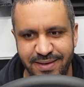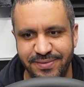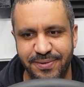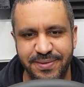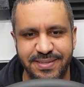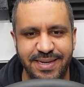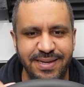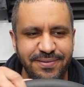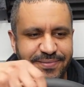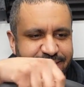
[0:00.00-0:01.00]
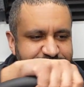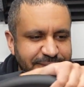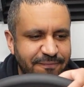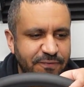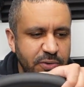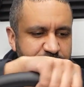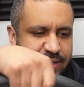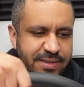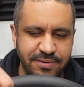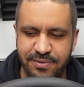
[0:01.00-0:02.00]
So it's kind of got faux
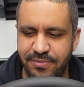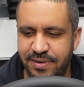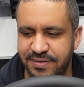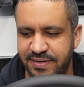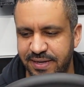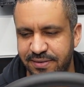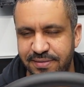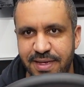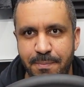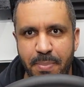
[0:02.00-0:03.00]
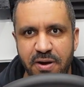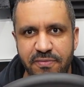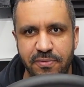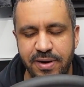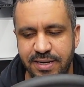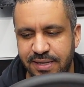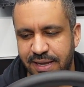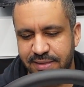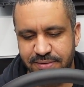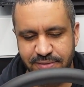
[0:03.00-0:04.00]
leather across here and then perforated
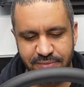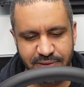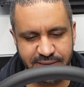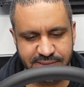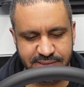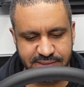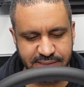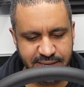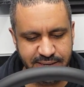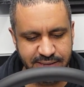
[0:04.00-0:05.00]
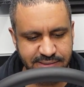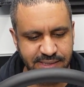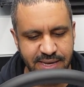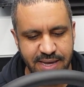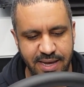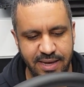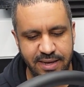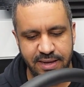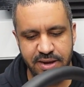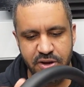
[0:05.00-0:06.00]
leather across the sides.
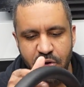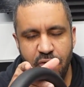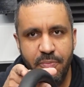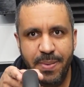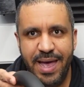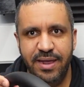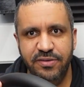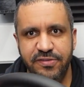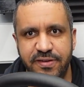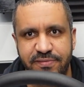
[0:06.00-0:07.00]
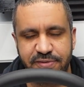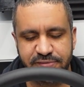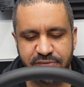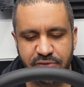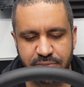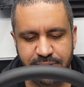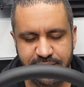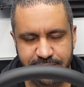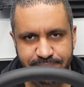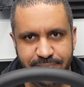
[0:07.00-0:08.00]
No paddle shifters,
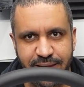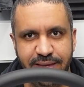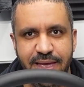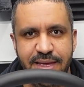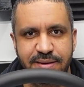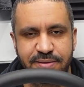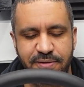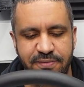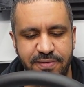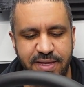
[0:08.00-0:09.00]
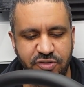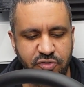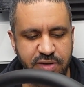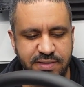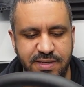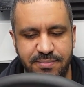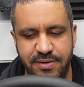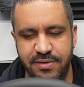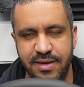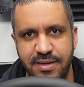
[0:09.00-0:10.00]
notably. Again, going for that truck sim,
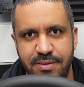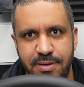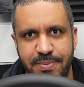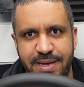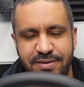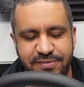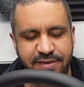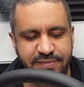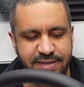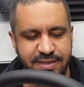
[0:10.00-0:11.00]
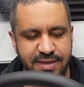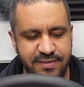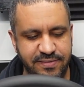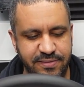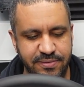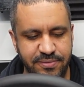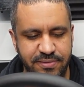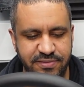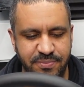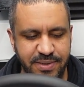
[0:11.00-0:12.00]
you're not going to be paddle shifting this. You're
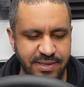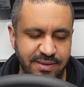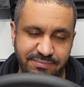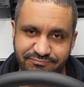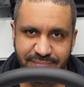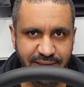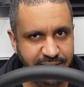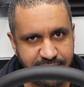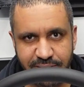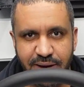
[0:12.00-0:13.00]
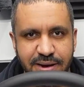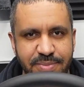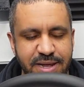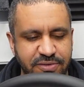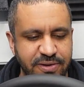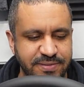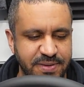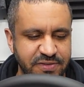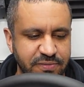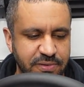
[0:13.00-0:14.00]
going to be, automatic
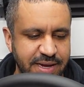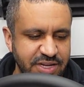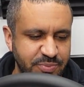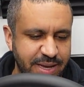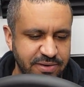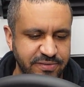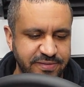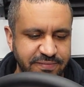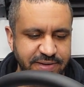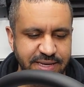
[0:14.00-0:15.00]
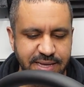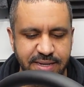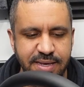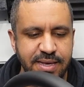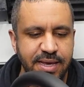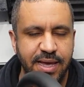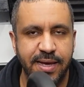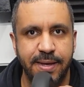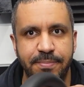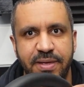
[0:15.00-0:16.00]
transmission or H-pattern shifting it.
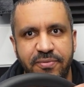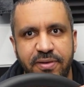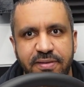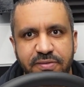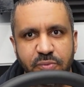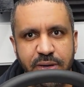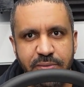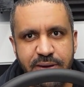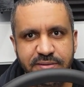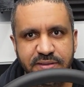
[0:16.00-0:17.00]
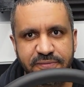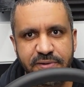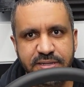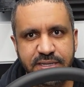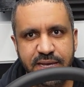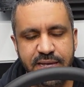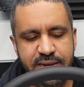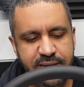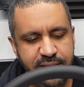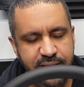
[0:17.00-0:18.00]
If we swing around to the front
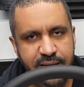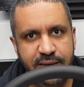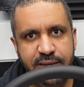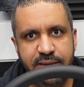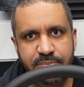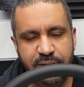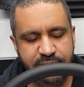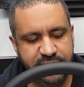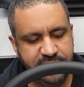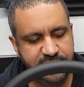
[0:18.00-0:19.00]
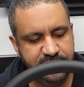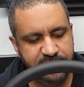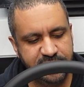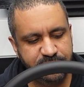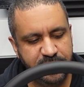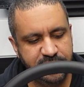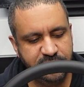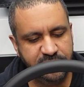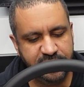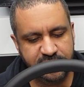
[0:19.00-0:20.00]
again, you could probably see some of these
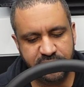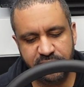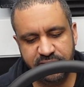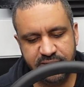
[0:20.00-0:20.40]
buttons. We've got turn